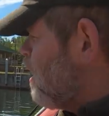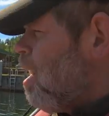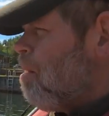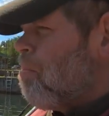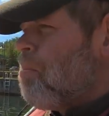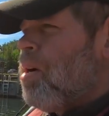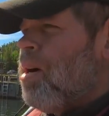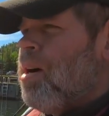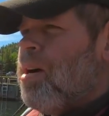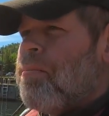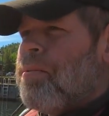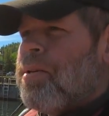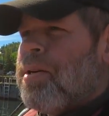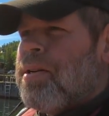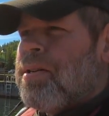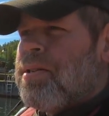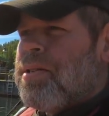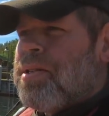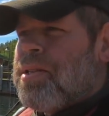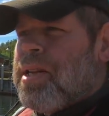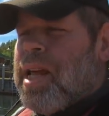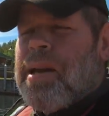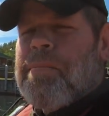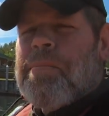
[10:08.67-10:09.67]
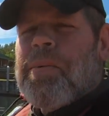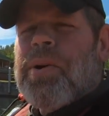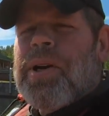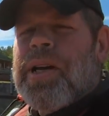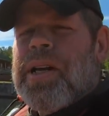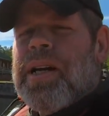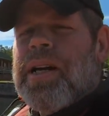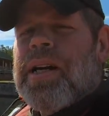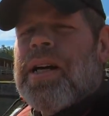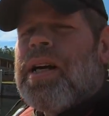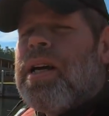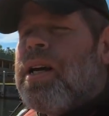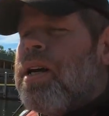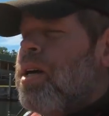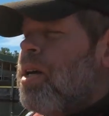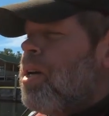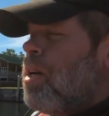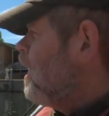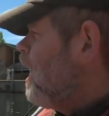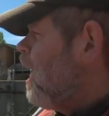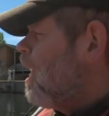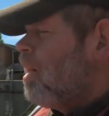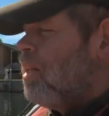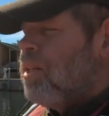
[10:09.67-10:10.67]
Copper Harbor State Marina,
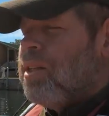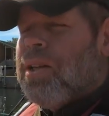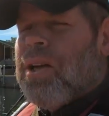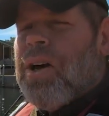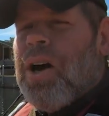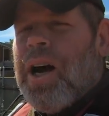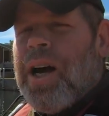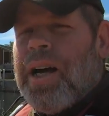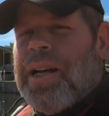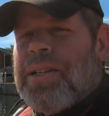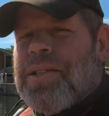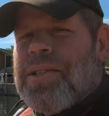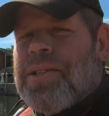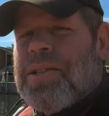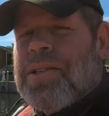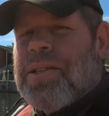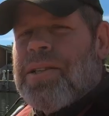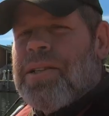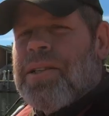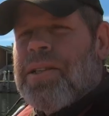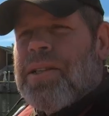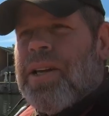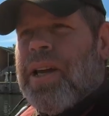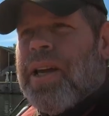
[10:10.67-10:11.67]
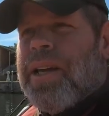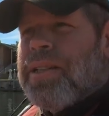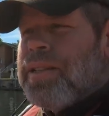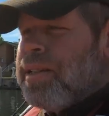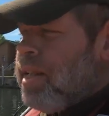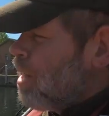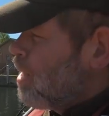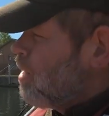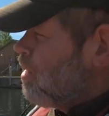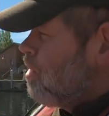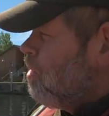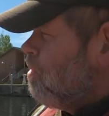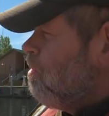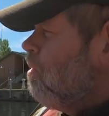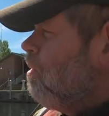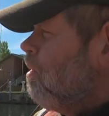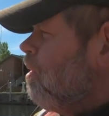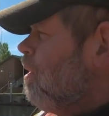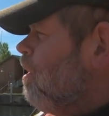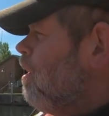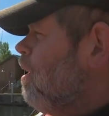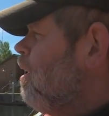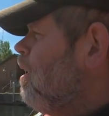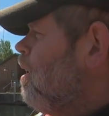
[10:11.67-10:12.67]
get on a launch and take a
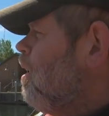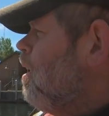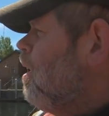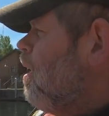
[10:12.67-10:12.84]
tour